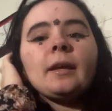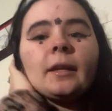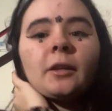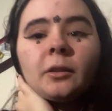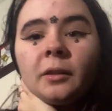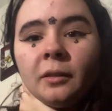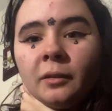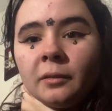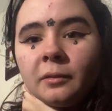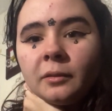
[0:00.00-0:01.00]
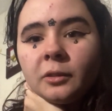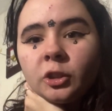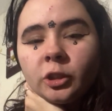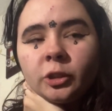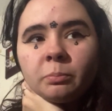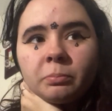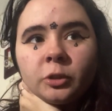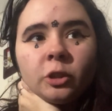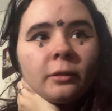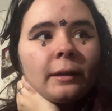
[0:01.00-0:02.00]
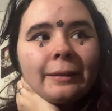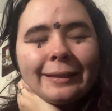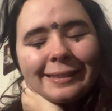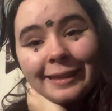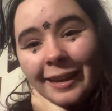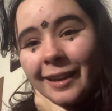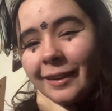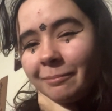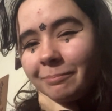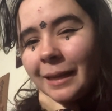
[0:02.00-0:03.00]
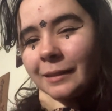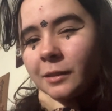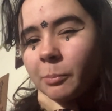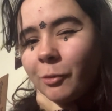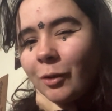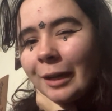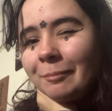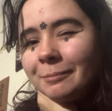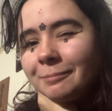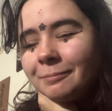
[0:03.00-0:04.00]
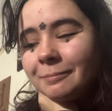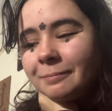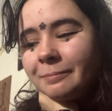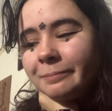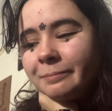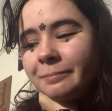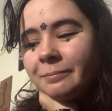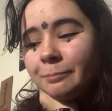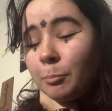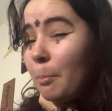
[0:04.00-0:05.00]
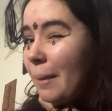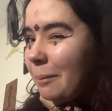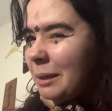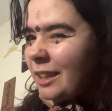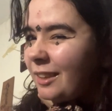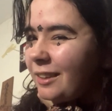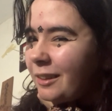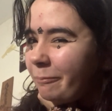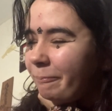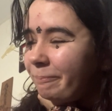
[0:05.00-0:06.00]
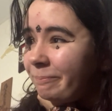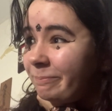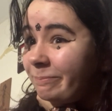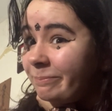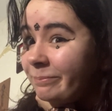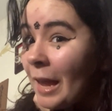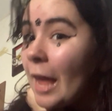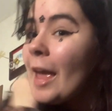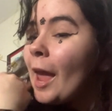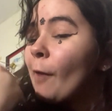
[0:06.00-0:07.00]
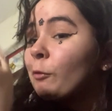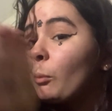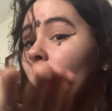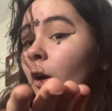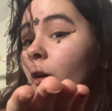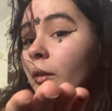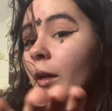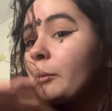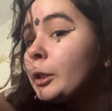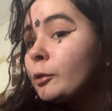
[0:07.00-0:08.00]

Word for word: like just chill like this again at some point. Maybe. If you want, I mean,